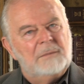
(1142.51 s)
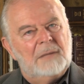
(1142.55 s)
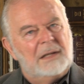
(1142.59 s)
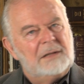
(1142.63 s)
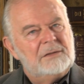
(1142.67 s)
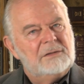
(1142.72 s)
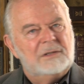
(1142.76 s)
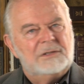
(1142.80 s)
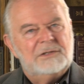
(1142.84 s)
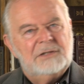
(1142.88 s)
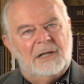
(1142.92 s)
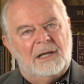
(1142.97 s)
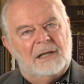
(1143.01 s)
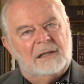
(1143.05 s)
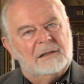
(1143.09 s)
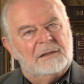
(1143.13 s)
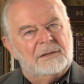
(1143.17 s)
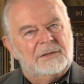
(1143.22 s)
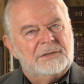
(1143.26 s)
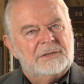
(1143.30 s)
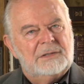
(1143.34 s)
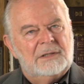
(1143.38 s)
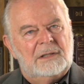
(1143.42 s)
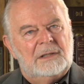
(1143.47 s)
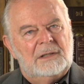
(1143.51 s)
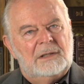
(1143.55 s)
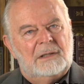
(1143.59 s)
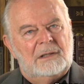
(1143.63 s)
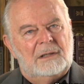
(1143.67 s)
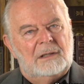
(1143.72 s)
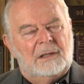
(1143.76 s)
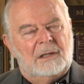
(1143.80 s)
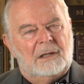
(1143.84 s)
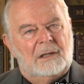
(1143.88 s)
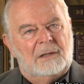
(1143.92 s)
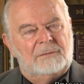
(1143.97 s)
major channels
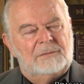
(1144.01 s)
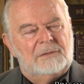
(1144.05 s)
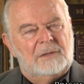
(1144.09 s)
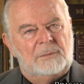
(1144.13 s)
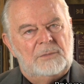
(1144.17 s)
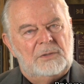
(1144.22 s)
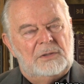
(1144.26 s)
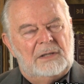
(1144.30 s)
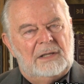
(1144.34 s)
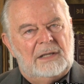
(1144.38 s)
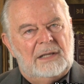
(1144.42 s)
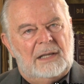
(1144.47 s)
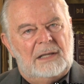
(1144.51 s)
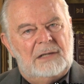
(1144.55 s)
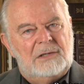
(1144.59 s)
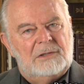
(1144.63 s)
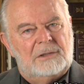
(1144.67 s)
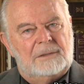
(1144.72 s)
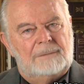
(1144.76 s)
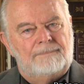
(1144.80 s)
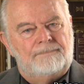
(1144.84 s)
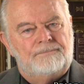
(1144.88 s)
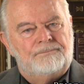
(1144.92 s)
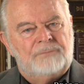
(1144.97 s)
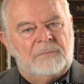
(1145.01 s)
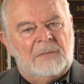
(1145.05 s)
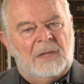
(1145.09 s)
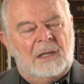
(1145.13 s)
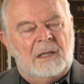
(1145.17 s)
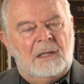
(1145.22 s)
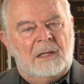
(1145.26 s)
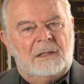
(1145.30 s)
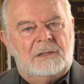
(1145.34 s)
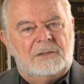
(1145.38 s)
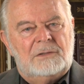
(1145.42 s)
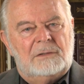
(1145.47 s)
of communication.
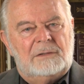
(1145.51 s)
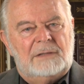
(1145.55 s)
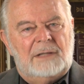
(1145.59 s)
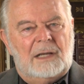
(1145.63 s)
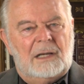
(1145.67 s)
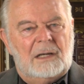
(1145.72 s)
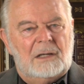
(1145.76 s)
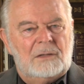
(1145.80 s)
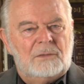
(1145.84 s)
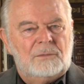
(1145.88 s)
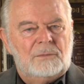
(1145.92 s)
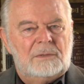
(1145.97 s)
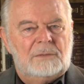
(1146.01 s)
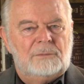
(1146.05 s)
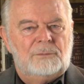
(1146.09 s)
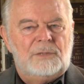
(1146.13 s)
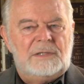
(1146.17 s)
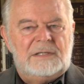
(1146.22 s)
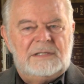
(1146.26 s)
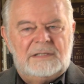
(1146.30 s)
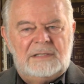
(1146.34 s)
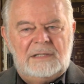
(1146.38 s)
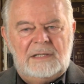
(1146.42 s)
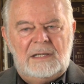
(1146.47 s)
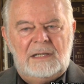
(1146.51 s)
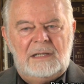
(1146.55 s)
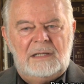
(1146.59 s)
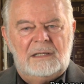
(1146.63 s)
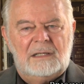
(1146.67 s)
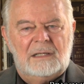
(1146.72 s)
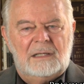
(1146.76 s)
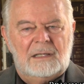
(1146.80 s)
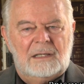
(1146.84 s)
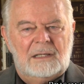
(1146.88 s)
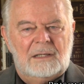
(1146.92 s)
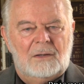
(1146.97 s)
So now we
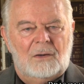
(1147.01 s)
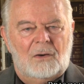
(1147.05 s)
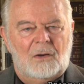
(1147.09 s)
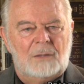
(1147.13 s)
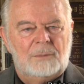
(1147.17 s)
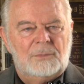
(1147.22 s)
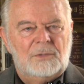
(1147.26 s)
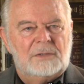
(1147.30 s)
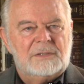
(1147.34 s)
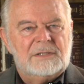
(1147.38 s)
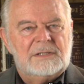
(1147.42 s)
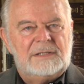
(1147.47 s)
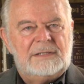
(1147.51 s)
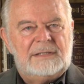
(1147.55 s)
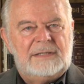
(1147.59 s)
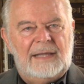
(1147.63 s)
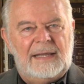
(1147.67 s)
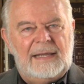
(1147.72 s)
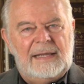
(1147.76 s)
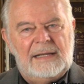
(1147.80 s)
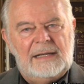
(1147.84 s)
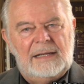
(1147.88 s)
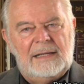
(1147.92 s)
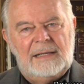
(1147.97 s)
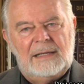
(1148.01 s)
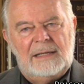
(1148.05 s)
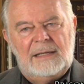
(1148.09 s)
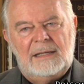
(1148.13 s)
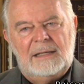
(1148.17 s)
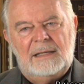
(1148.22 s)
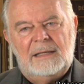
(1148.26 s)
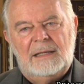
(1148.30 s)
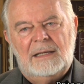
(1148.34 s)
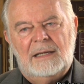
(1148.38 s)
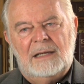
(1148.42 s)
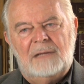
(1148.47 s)
see almost
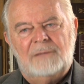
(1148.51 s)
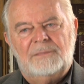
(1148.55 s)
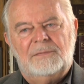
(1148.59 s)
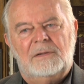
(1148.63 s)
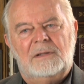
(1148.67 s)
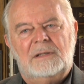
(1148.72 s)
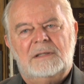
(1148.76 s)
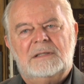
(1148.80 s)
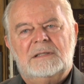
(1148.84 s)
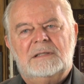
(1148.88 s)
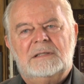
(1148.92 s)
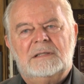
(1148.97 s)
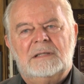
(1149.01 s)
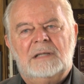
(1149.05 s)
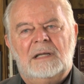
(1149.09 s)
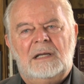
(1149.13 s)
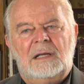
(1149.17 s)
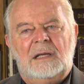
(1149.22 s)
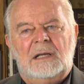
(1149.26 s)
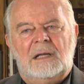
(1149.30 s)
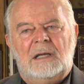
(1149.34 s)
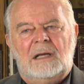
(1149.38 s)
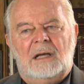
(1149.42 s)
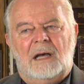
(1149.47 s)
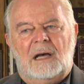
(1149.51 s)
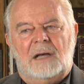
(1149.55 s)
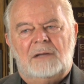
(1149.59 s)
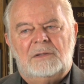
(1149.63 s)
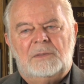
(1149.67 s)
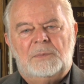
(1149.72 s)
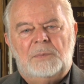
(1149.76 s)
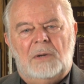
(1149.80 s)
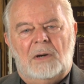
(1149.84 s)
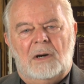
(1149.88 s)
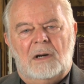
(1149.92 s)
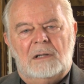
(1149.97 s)
daily efforts on
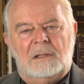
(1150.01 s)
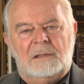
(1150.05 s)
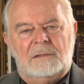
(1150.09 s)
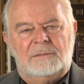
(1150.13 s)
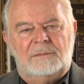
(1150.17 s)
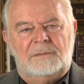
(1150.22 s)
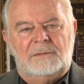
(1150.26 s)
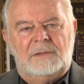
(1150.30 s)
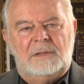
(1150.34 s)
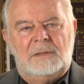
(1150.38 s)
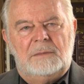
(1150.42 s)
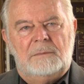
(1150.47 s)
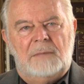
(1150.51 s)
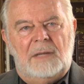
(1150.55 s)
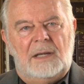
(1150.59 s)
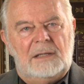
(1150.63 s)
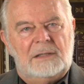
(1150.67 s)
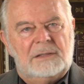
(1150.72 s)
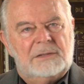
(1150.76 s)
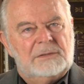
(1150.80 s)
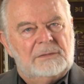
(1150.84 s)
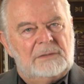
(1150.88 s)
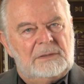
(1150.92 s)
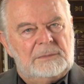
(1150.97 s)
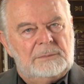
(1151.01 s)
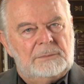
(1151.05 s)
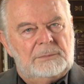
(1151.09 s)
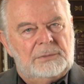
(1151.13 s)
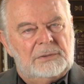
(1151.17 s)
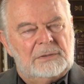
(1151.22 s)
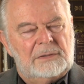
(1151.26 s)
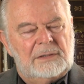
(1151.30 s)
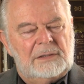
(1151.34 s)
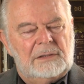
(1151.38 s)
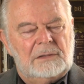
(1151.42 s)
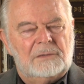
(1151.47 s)
the part of the mainstream
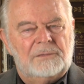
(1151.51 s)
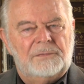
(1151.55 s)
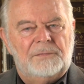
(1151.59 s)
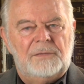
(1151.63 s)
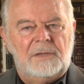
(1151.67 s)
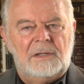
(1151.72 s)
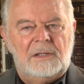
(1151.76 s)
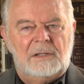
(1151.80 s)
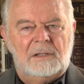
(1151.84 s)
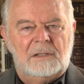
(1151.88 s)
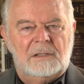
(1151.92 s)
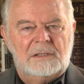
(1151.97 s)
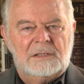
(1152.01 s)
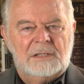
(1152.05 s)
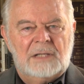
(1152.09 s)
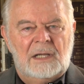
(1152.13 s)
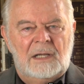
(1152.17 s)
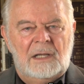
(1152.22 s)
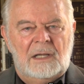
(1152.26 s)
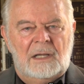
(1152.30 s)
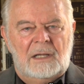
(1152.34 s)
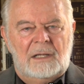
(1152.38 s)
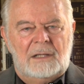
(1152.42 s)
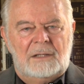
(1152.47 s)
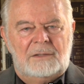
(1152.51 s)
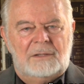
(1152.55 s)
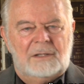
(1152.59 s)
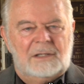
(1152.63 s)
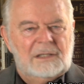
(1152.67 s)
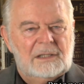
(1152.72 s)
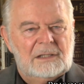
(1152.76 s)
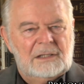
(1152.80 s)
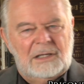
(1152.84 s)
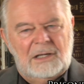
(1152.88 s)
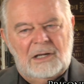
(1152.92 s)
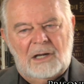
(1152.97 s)
political figures to
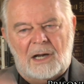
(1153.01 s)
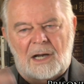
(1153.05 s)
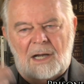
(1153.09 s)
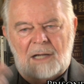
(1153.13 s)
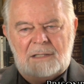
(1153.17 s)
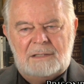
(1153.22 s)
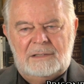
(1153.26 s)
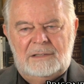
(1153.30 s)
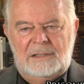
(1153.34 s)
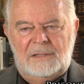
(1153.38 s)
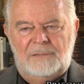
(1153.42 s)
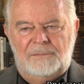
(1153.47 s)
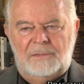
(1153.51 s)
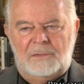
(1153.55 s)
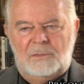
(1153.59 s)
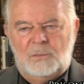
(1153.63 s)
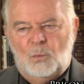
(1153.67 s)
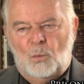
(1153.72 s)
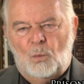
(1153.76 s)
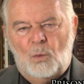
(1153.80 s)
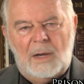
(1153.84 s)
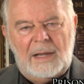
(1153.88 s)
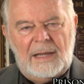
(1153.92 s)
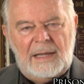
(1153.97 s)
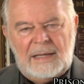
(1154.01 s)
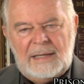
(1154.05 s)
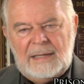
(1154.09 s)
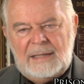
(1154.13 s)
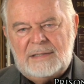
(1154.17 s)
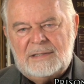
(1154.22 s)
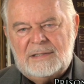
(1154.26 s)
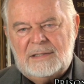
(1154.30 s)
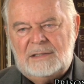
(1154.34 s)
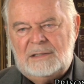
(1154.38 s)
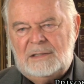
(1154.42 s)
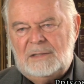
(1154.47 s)
concoct different
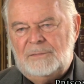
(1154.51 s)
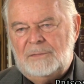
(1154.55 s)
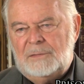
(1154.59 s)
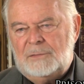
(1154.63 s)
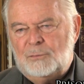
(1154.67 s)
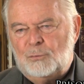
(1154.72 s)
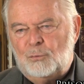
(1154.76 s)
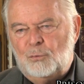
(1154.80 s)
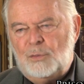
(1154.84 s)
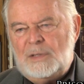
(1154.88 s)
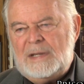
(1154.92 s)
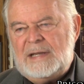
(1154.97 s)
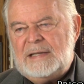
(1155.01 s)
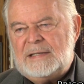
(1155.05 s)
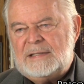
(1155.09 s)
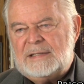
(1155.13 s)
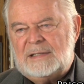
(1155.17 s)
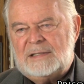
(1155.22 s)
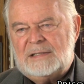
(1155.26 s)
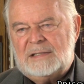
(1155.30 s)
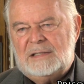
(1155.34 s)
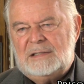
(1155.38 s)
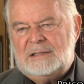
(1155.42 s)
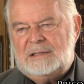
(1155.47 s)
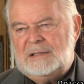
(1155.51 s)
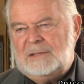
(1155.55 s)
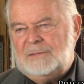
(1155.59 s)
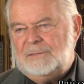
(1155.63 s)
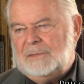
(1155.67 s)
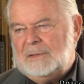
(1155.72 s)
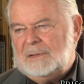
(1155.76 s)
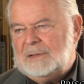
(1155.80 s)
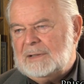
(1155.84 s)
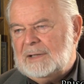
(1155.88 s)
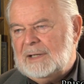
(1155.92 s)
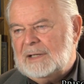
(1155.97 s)
ways and different reasons and
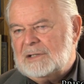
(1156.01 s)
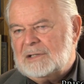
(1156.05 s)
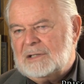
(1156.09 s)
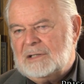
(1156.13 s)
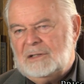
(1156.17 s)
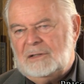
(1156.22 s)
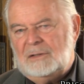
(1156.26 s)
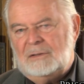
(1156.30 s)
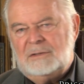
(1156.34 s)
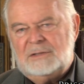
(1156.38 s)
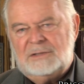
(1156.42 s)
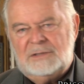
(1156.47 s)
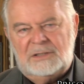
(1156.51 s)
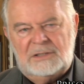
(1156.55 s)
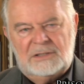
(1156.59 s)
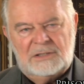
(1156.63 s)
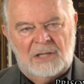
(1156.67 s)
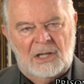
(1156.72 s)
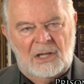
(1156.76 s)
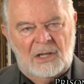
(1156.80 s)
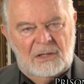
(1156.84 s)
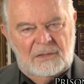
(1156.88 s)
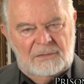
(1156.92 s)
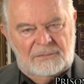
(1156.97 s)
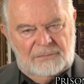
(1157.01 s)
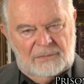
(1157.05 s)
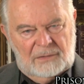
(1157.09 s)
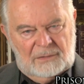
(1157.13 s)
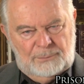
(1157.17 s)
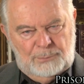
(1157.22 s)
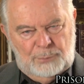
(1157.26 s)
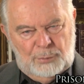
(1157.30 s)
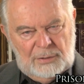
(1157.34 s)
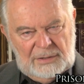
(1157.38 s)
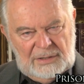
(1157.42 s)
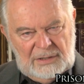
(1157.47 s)
different excuses for
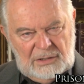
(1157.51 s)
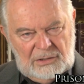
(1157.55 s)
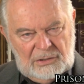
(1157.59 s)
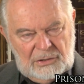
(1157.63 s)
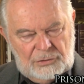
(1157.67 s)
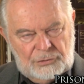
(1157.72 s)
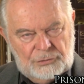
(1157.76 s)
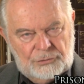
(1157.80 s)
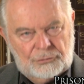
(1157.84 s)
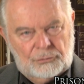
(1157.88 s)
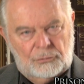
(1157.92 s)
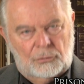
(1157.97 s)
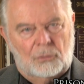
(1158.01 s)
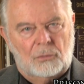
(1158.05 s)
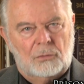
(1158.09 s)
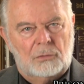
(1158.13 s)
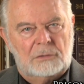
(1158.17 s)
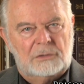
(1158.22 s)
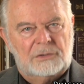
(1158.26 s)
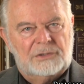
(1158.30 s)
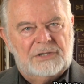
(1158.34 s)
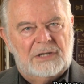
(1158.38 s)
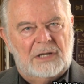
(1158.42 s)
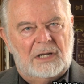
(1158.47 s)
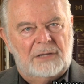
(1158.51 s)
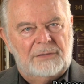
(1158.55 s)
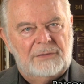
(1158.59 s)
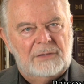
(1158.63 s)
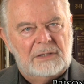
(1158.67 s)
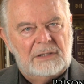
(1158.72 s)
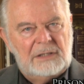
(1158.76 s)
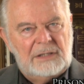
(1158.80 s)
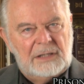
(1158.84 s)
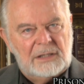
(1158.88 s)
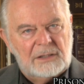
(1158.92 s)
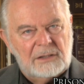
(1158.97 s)
putting controls on
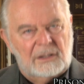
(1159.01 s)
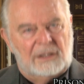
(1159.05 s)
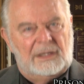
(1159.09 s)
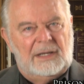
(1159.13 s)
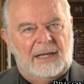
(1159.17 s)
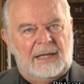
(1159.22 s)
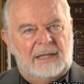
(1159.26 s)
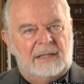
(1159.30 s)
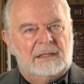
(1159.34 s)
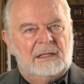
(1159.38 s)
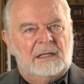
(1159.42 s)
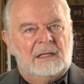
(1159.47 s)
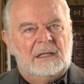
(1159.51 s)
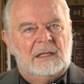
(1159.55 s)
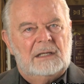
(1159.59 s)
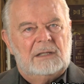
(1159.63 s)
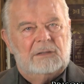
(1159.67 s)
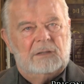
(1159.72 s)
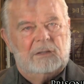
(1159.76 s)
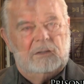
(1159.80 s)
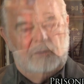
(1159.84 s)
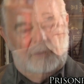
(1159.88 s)
the internet. They're